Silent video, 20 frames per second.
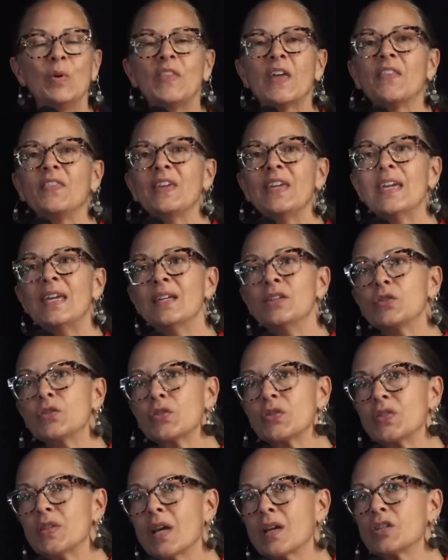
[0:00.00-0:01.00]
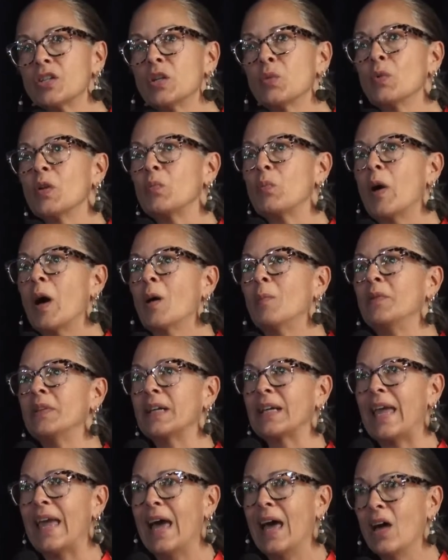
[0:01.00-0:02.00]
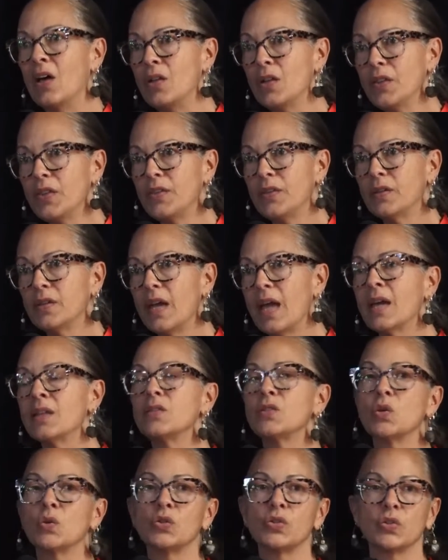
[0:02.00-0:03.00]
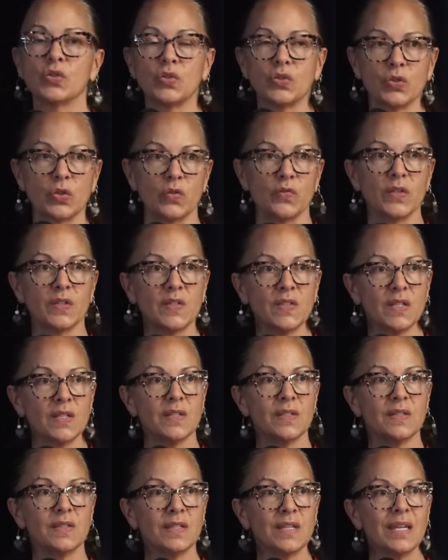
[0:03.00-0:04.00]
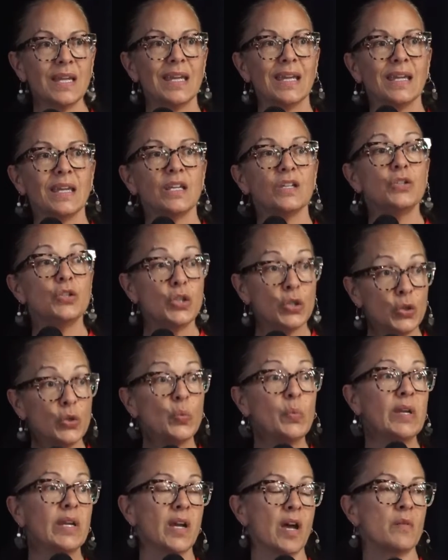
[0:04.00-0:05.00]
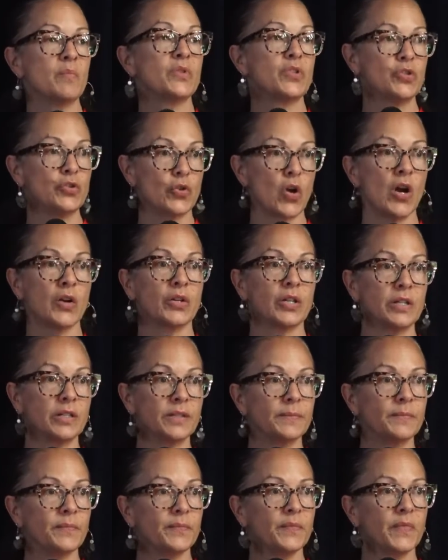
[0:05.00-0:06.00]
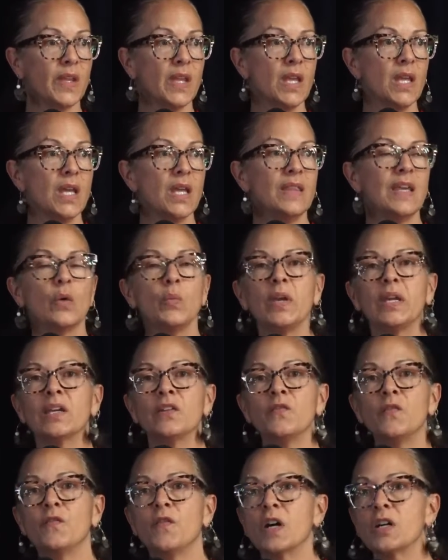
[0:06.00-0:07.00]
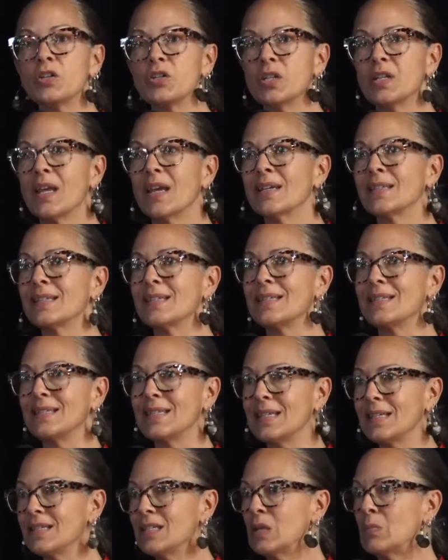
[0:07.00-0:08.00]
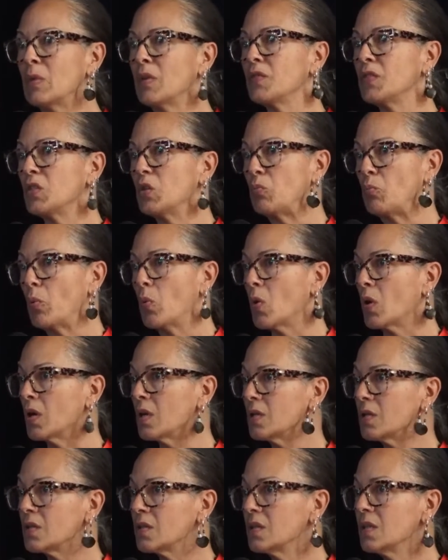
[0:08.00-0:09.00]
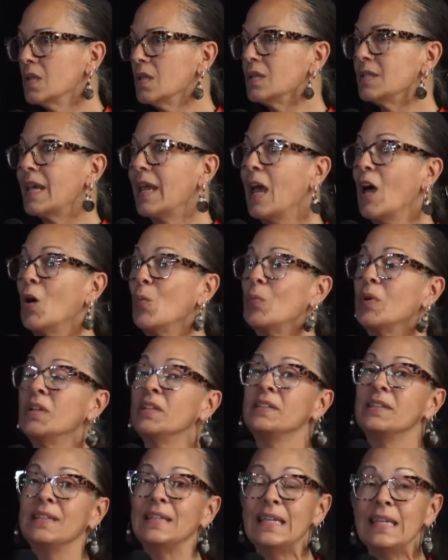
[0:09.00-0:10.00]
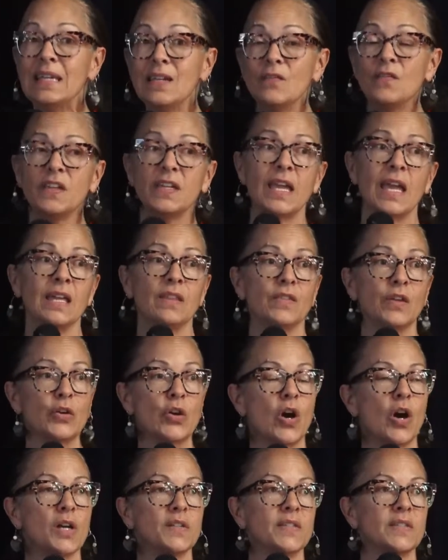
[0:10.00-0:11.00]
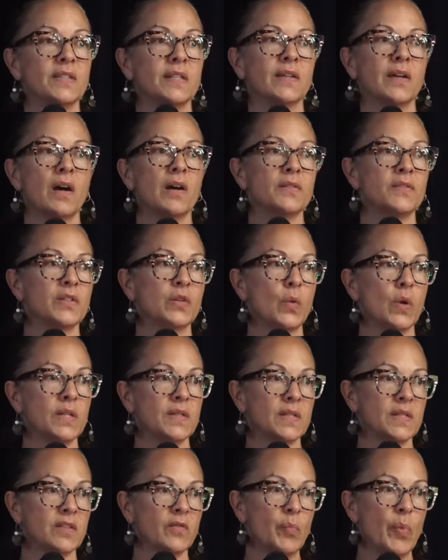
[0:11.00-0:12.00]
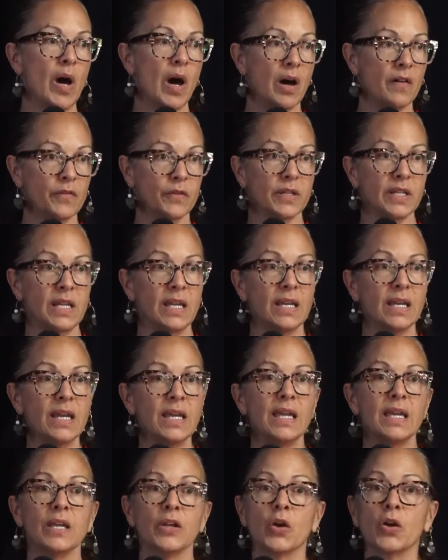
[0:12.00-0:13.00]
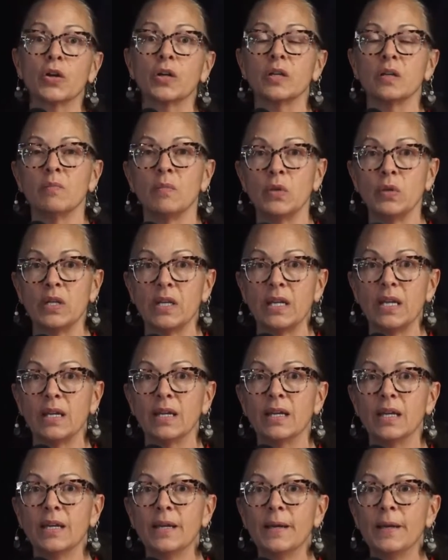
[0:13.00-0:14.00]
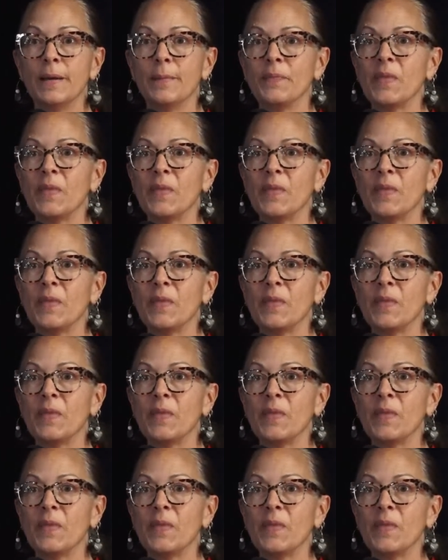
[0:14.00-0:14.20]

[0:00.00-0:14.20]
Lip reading: but that the intersection with public health and social services too becomes stronger, that we can function as a system of supports to help alleviate the causes and consequences of poverty in our community.